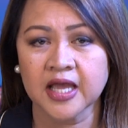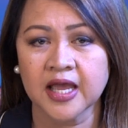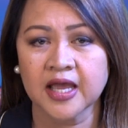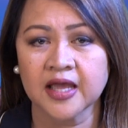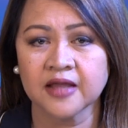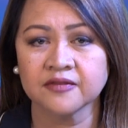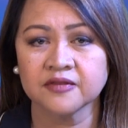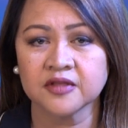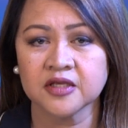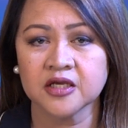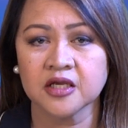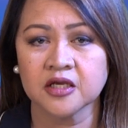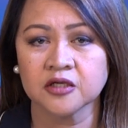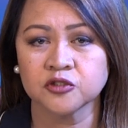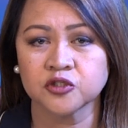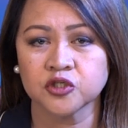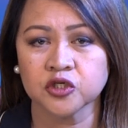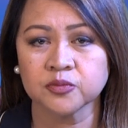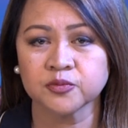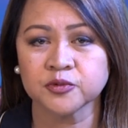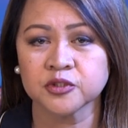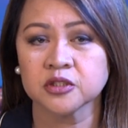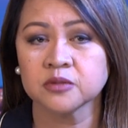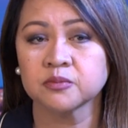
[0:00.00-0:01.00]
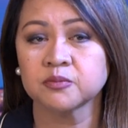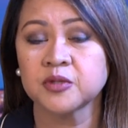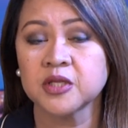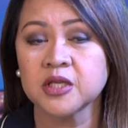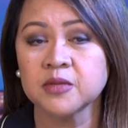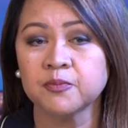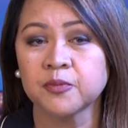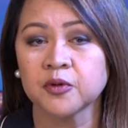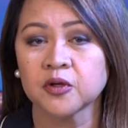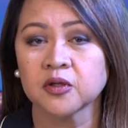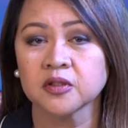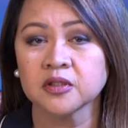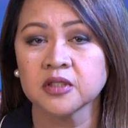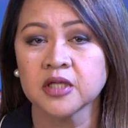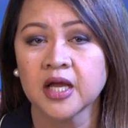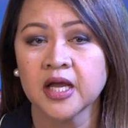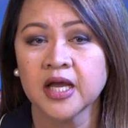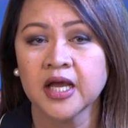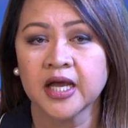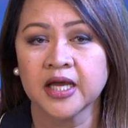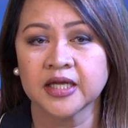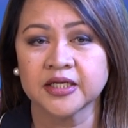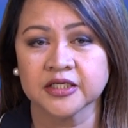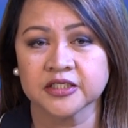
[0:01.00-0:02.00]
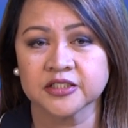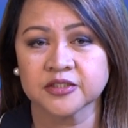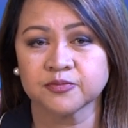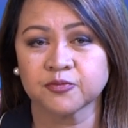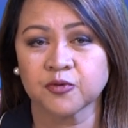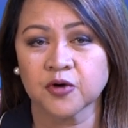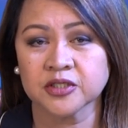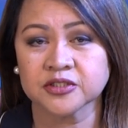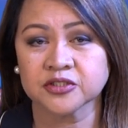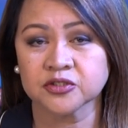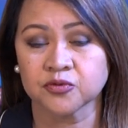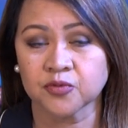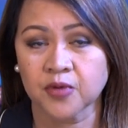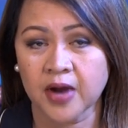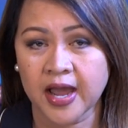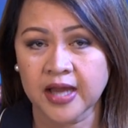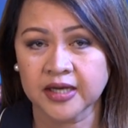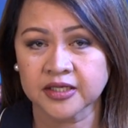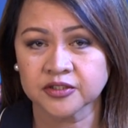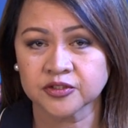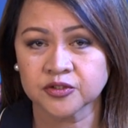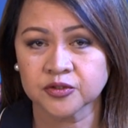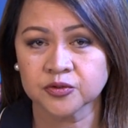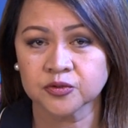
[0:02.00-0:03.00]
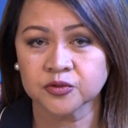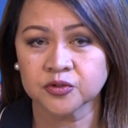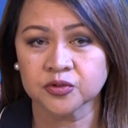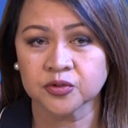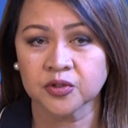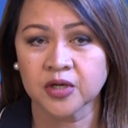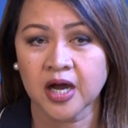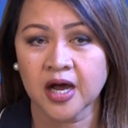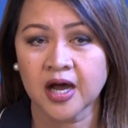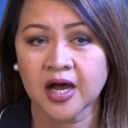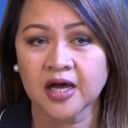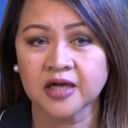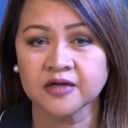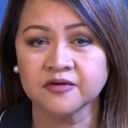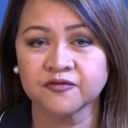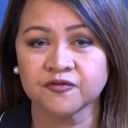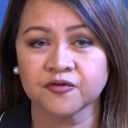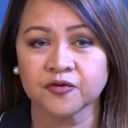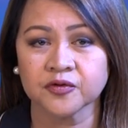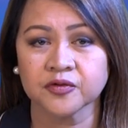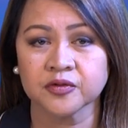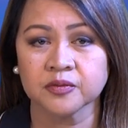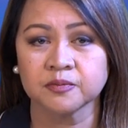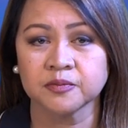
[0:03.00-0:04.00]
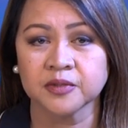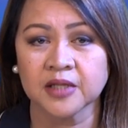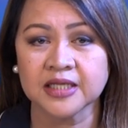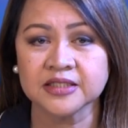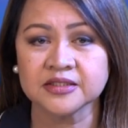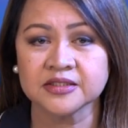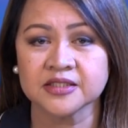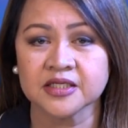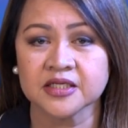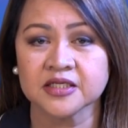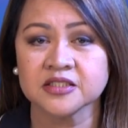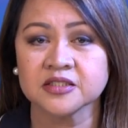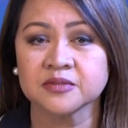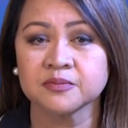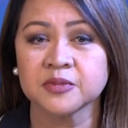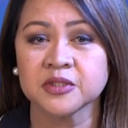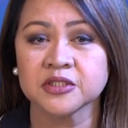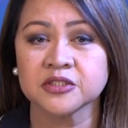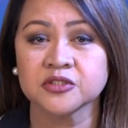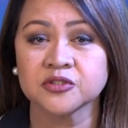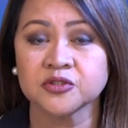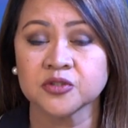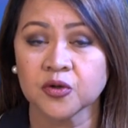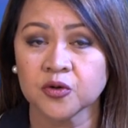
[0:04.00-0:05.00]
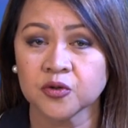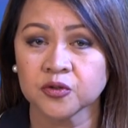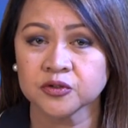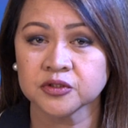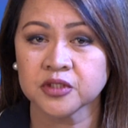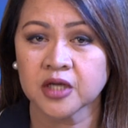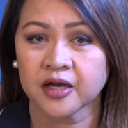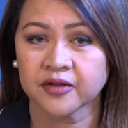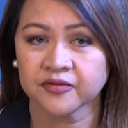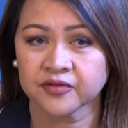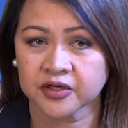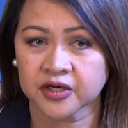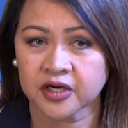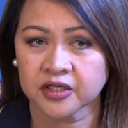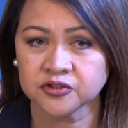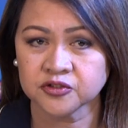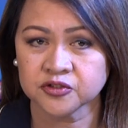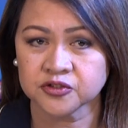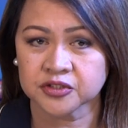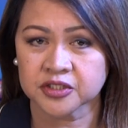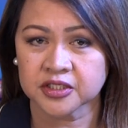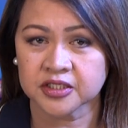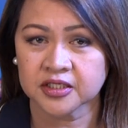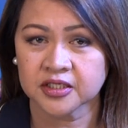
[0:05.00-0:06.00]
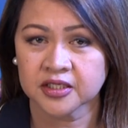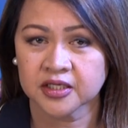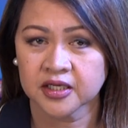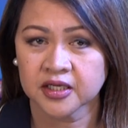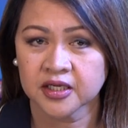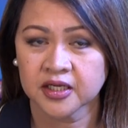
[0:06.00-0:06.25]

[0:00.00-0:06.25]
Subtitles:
and the Egyptian people, and expressed gratitude to God for the blessings bestowed on the country.